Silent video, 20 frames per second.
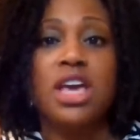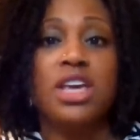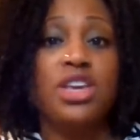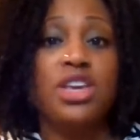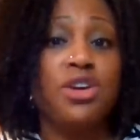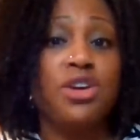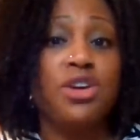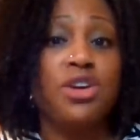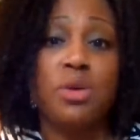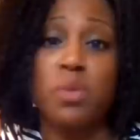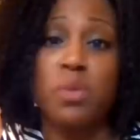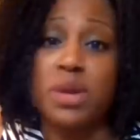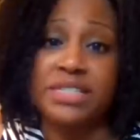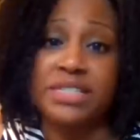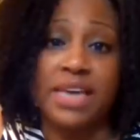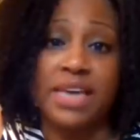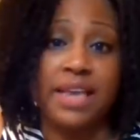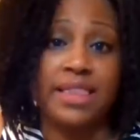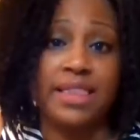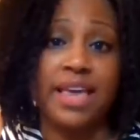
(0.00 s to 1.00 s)
You don't
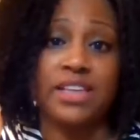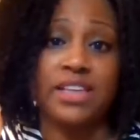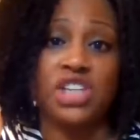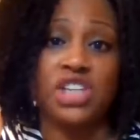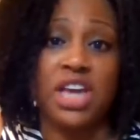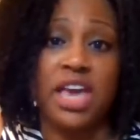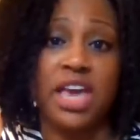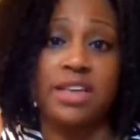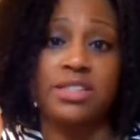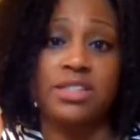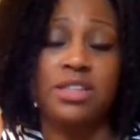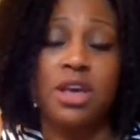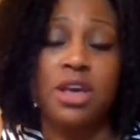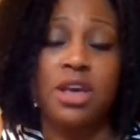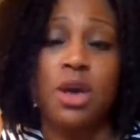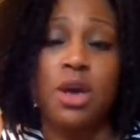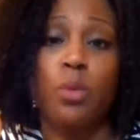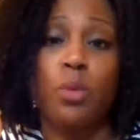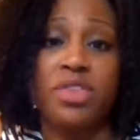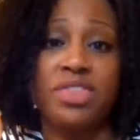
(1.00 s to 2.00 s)
want to take that chance
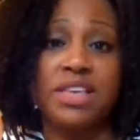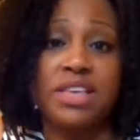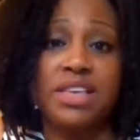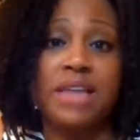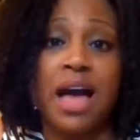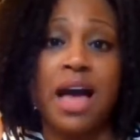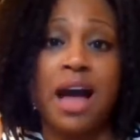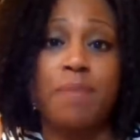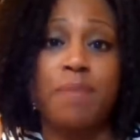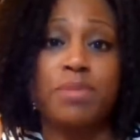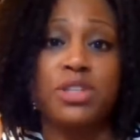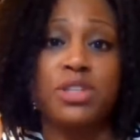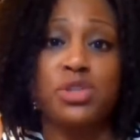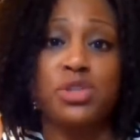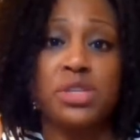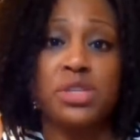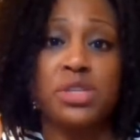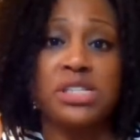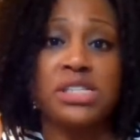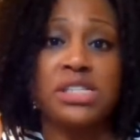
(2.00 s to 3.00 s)
with this
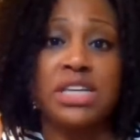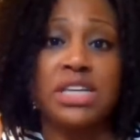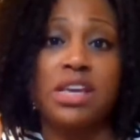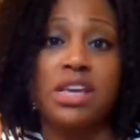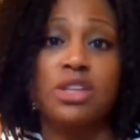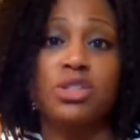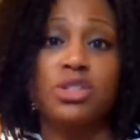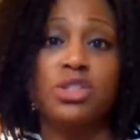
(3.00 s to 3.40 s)
opportunity.